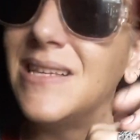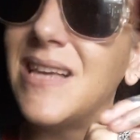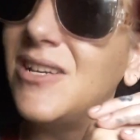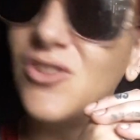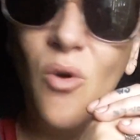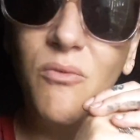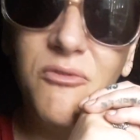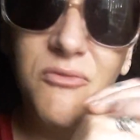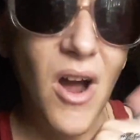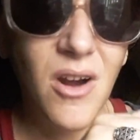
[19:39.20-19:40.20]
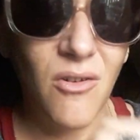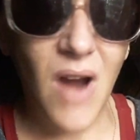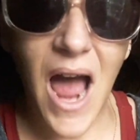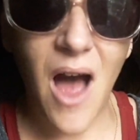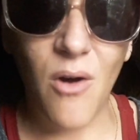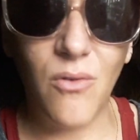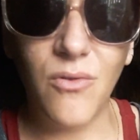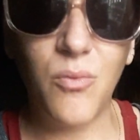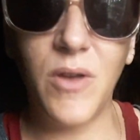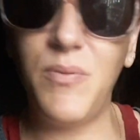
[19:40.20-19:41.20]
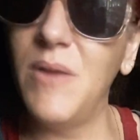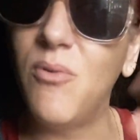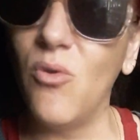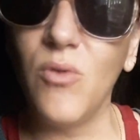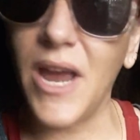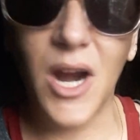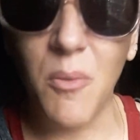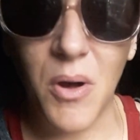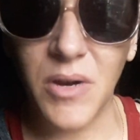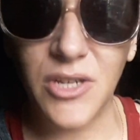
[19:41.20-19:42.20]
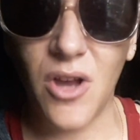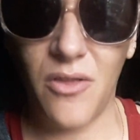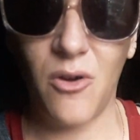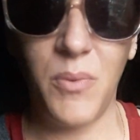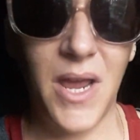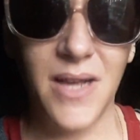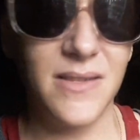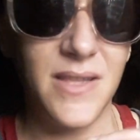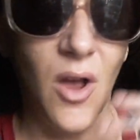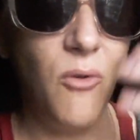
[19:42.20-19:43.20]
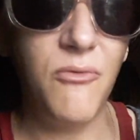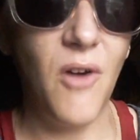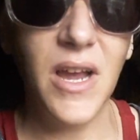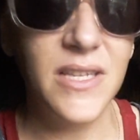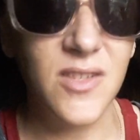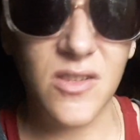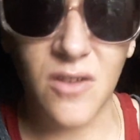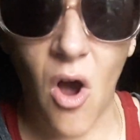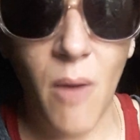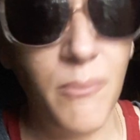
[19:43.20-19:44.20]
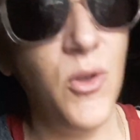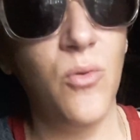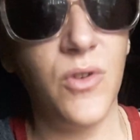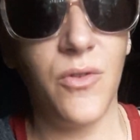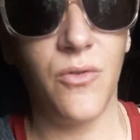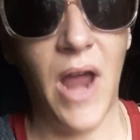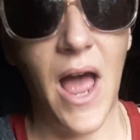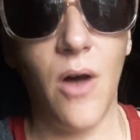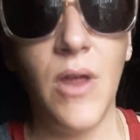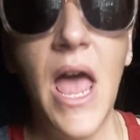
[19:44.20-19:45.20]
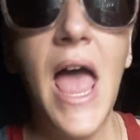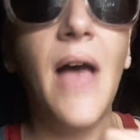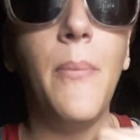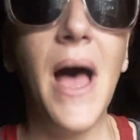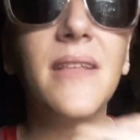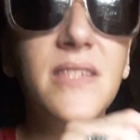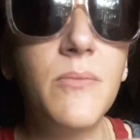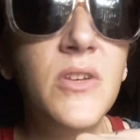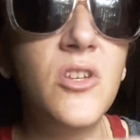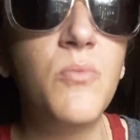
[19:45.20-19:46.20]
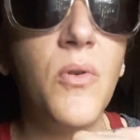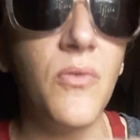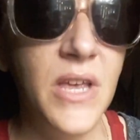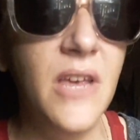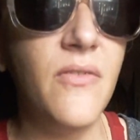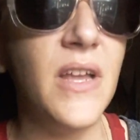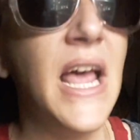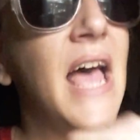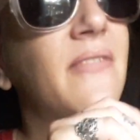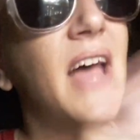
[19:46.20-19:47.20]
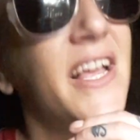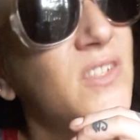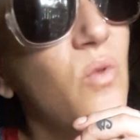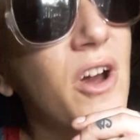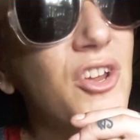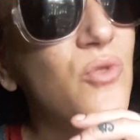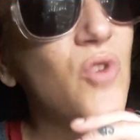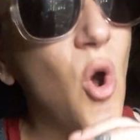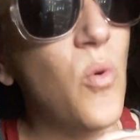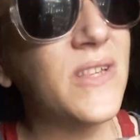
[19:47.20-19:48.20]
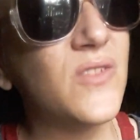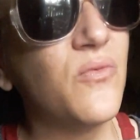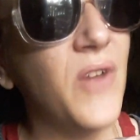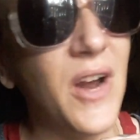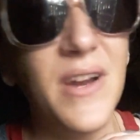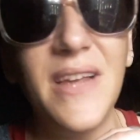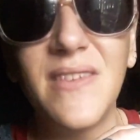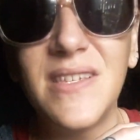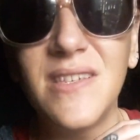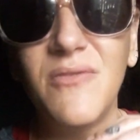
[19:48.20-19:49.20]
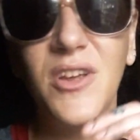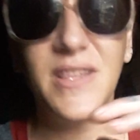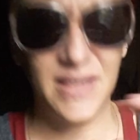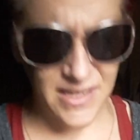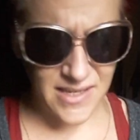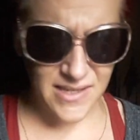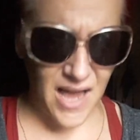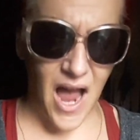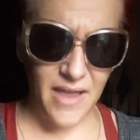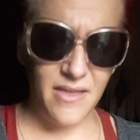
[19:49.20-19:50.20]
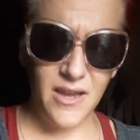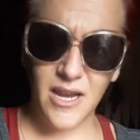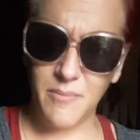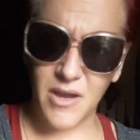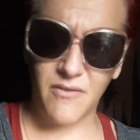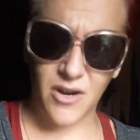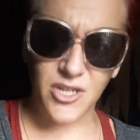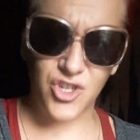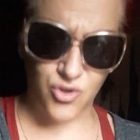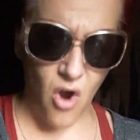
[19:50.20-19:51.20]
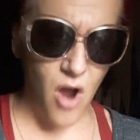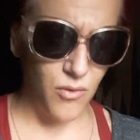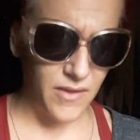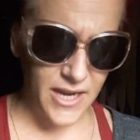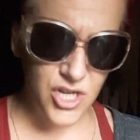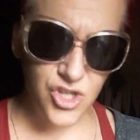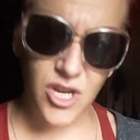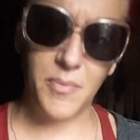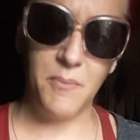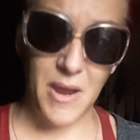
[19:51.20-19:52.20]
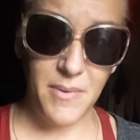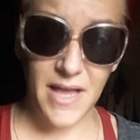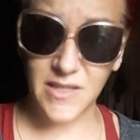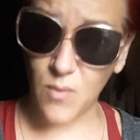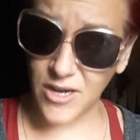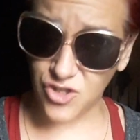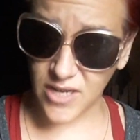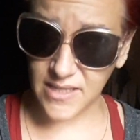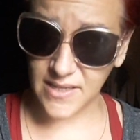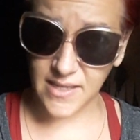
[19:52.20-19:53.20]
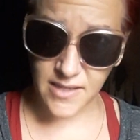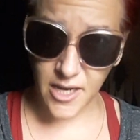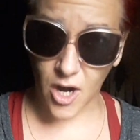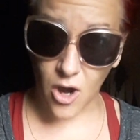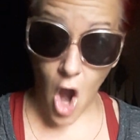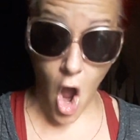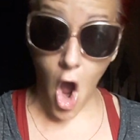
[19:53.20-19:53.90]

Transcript: it's like, don't fuck around with people who care about each other, because they'll fucking stomp you into the ground. And that's something to believe in. That's where, it's this is, I think, going to be a very strong relationship. And maybe that's why justice is here.